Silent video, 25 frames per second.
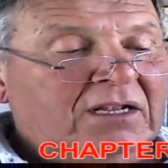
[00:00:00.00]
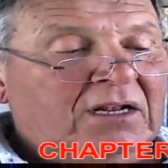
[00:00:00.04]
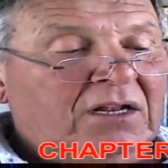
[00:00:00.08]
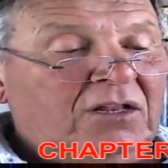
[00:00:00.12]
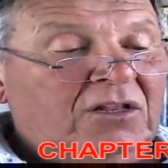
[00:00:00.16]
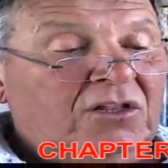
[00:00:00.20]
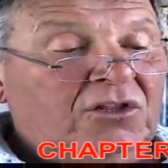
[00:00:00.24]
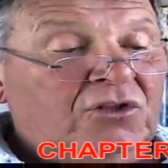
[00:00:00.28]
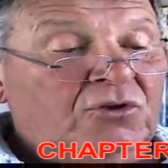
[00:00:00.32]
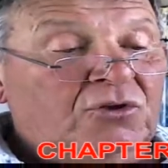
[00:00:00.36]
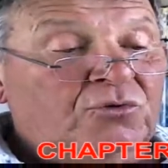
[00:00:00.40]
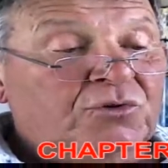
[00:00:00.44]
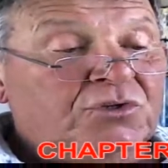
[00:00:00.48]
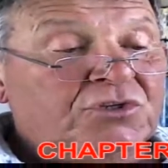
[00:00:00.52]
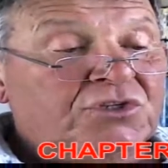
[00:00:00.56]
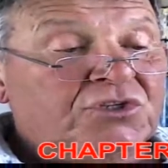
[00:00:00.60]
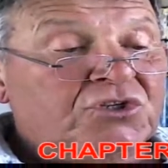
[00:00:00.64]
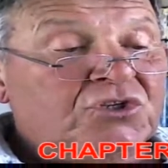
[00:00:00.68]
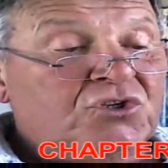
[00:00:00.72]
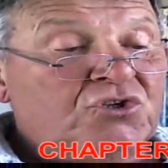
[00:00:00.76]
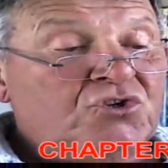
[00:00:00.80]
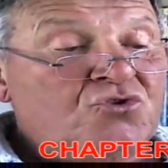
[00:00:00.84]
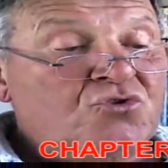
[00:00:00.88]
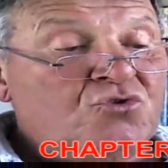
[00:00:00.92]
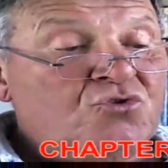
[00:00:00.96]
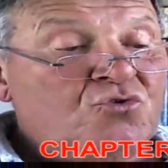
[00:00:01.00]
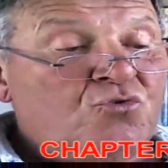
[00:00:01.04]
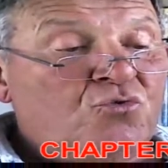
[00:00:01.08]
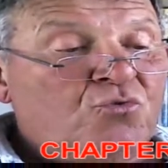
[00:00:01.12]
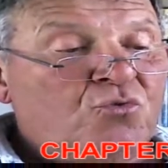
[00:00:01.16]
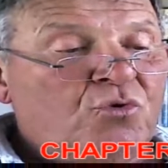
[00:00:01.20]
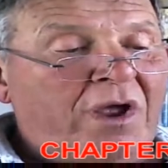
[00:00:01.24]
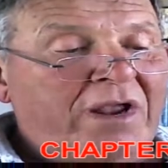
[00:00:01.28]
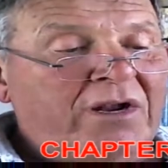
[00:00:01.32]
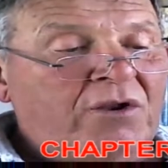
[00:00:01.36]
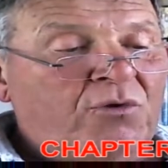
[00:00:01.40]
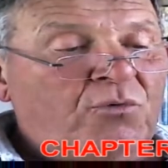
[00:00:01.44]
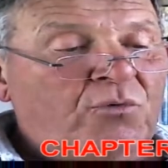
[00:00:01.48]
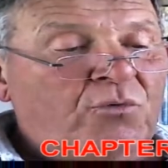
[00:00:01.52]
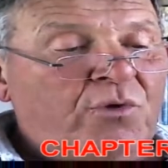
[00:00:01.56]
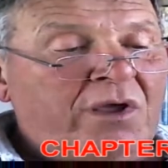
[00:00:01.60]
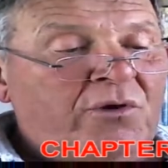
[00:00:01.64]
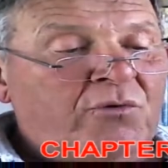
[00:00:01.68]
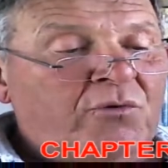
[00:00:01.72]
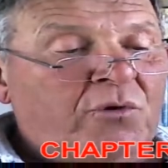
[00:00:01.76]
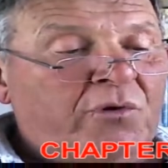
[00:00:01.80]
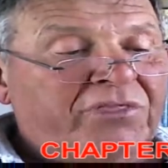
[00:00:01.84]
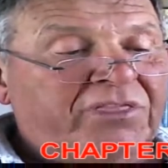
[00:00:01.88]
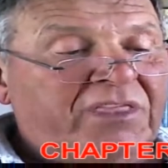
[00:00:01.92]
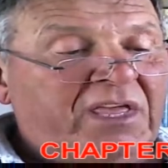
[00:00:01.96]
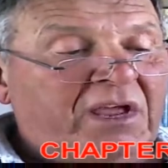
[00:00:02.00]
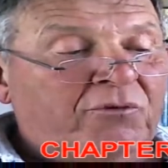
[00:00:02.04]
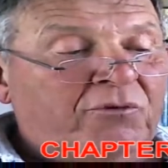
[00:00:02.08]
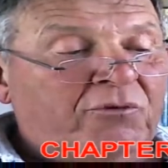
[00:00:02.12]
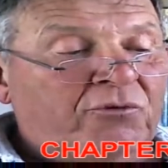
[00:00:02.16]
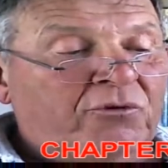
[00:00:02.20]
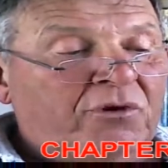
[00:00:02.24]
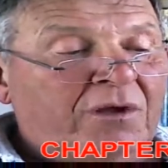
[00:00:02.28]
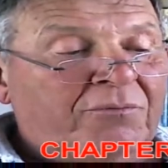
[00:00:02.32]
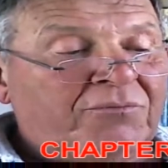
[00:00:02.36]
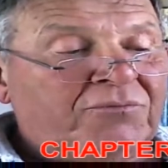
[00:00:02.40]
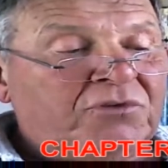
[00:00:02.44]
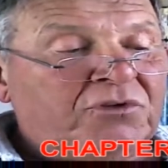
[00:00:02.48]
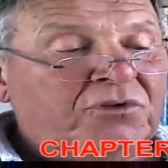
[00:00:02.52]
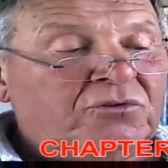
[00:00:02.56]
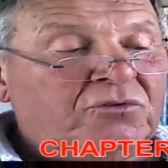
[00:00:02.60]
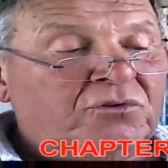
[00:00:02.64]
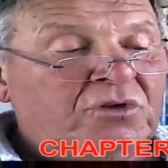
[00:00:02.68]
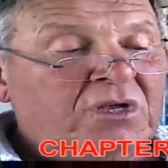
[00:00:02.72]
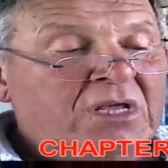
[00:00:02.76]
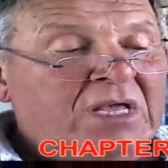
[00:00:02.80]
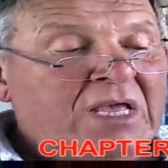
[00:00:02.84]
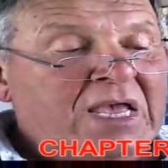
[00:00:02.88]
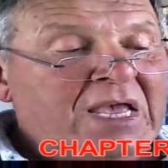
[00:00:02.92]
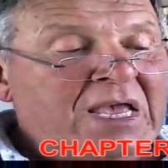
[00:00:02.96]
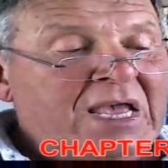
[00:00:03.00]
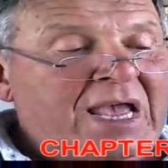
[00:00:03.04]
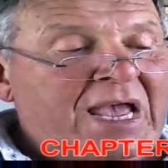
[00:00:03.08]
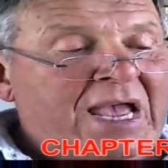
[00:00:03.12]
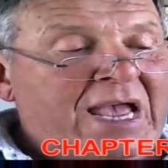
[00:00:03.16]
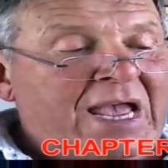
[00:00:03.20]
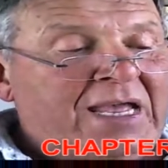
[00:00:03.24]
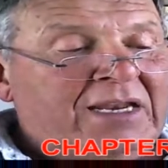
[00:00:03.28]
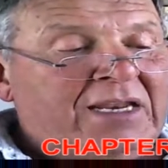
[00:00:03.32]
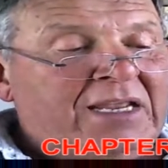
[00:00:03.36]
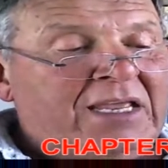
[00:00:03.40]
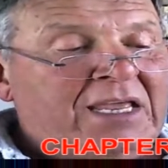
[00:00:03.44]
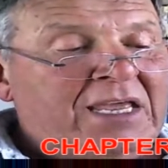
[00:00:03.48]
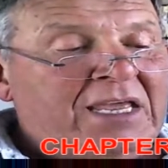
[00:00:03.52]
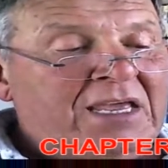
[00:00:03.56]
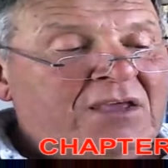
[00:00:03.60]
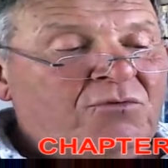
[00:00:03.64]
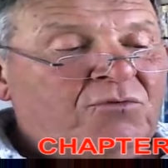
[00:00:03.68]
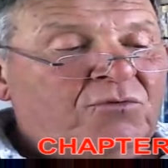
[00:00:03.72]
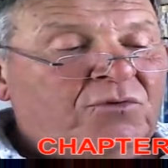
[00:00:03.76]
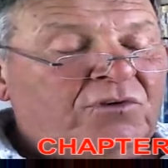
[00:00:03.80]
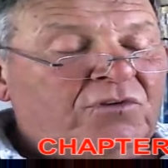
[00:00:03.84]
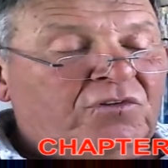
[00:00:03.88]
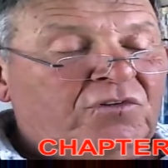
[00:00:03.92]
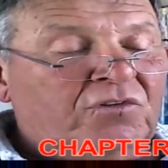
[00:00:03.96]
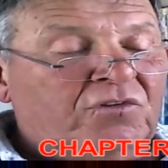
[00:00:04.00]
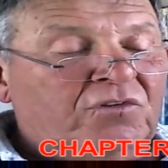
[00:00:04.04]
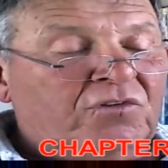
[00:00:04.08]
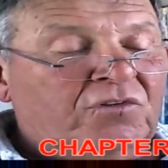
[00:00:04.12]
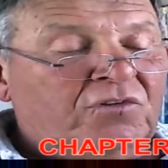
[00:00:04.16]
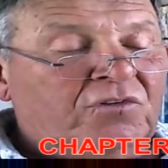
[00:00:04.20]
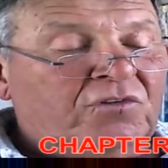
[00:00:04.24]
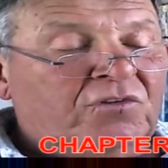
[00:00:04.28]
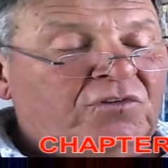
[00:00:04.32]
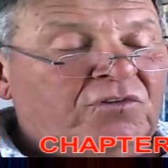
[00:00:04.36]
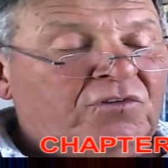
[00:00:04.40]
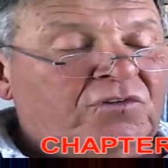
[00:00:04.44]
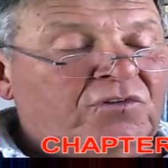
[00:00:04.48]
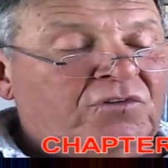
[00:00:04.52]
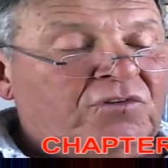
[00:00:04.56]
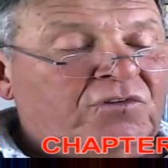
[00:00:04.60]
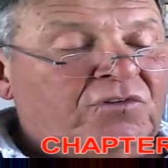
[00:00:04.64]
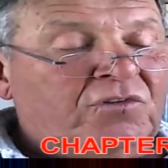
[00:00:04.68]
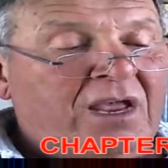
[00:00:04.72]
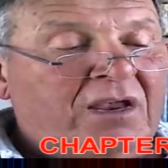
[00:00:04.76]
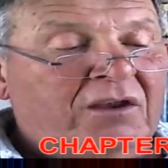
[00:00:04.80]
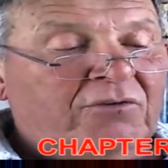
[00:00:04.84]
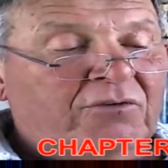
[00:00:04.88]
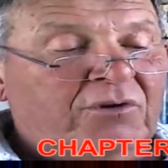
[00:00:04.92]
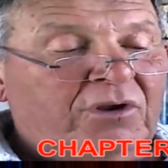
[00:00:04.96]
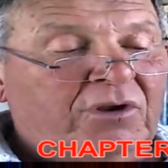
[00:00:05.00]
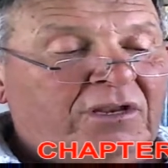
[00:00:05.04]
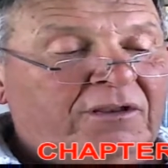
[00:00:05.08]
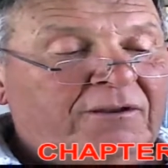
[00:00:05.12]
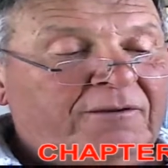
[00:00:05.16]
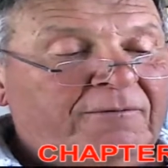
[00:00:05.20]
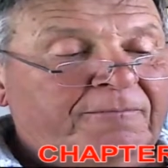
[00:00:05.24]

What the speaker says: Louis knew right away what they were up to, and he was very angry.